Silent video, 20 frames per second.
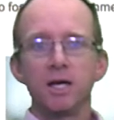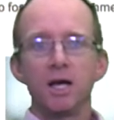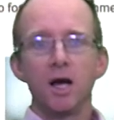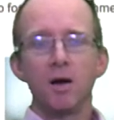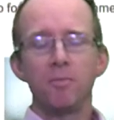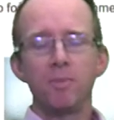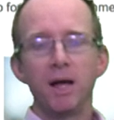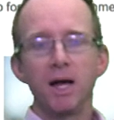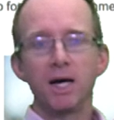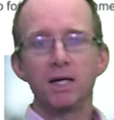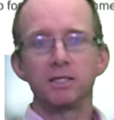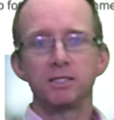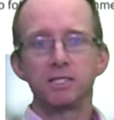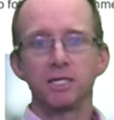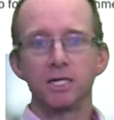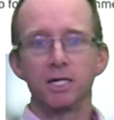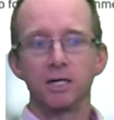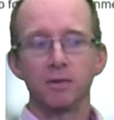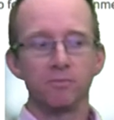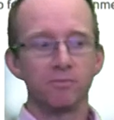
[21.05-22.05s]
about
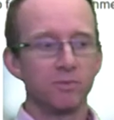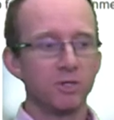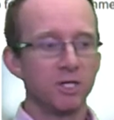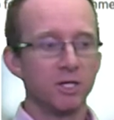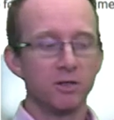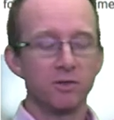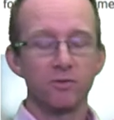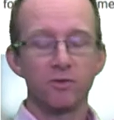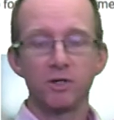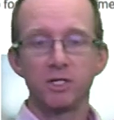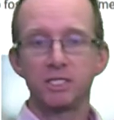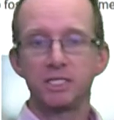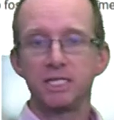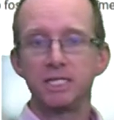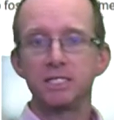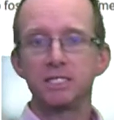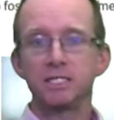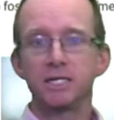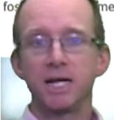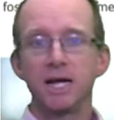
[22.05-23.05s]
the various
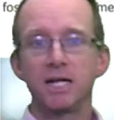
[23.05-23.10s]
ins and